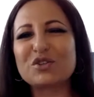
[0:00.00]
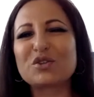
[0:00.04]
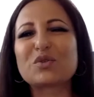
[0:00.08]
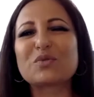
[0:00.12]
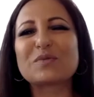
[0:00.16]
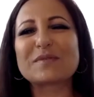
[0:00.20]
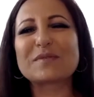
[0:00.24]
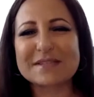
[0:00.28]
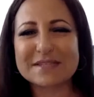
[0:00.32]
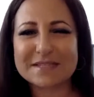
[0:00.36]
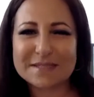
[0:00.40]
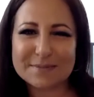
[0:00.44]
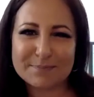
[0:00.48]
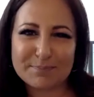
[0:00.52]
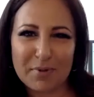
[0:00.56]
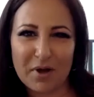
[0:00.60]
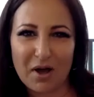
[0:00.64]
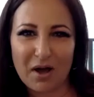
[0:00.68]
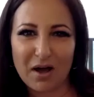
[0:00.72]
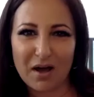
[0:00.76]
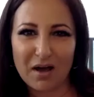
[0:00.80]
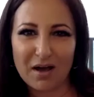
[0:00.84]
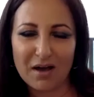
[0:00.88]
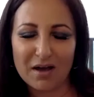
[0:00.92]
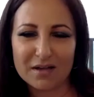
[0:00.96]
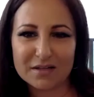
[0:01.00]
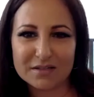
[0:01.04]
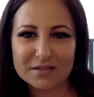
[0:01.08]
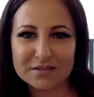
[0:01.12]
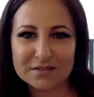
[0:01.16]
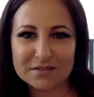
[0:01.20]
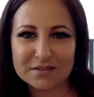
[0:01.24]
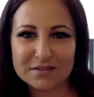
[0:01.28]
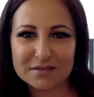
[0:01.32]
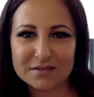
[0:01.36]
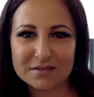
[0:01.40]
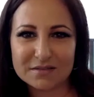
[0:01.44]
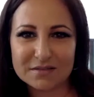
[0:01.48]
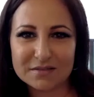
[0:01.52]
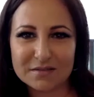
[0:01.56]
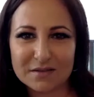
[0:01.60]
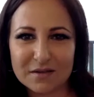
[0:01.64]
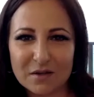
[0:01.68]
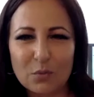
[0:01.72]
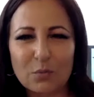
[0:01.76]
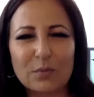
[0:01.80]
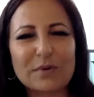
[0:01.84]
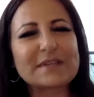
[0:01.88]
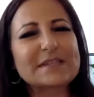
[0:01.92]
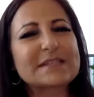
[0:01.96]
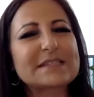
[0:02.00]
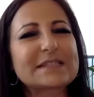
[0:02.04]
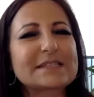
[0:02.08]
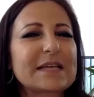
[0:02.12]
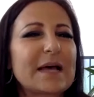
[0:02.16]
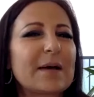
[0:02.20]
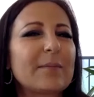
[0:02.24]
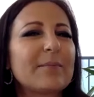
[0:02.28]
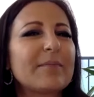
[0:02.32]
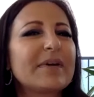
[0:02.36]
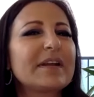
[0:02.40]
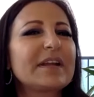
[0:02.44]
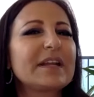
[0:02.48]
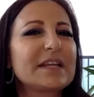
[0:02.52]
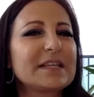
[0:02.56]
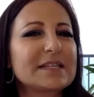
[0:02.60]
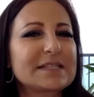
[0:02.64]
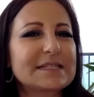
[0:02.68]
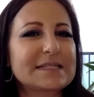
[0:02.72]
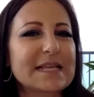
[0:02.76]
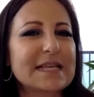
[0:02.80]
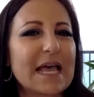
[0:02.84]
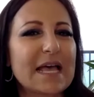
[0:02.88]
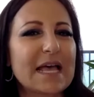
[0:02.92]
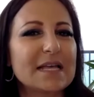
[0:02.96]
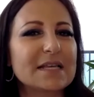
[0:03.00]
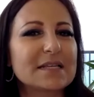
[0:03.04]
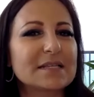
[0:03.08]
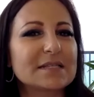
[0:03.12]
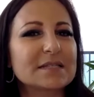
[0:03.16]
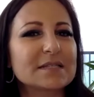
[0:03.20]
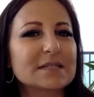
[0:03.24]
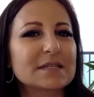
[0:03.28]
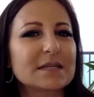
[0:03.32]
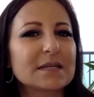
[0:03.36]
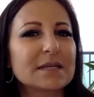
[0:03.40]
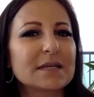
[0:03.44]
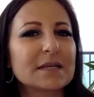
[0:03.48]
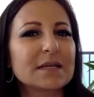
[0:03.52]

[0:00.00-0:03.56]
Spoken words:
you respond when somebody says,